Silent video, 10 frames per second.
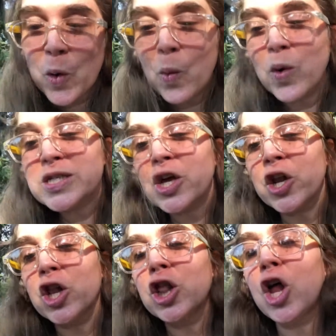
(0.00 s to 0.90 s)
was on
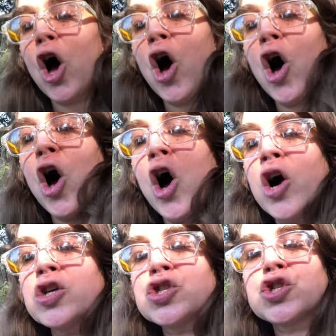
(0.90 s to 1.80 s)
a
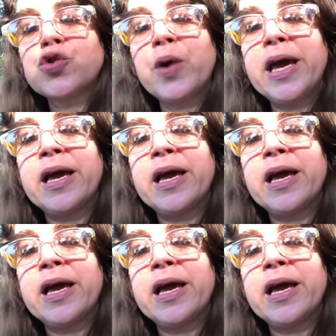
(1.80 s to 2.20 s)
long string,